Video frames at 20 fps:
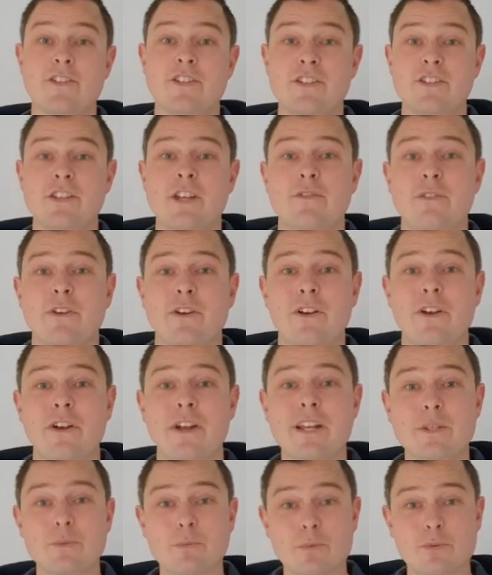
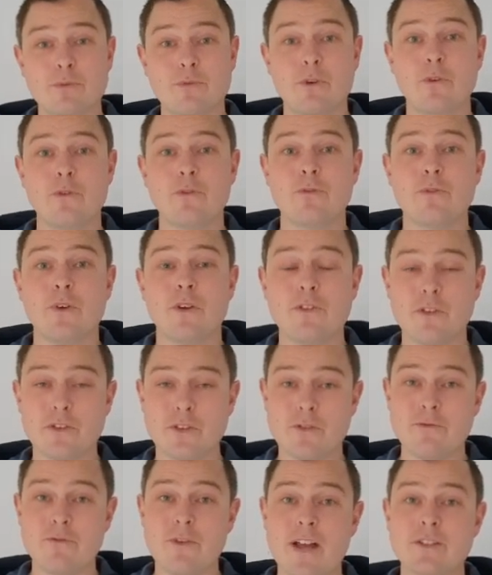certificate is proof that
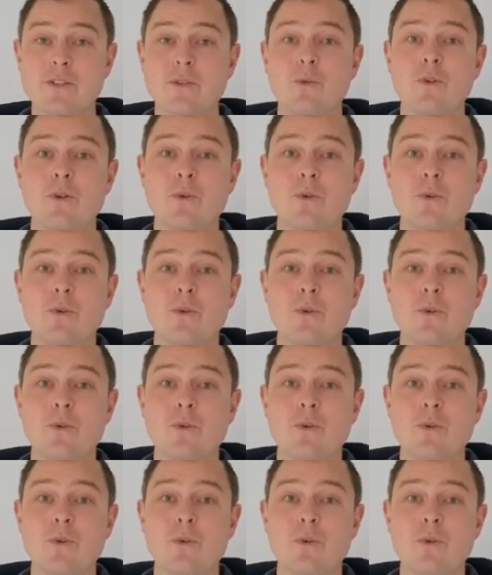the vessel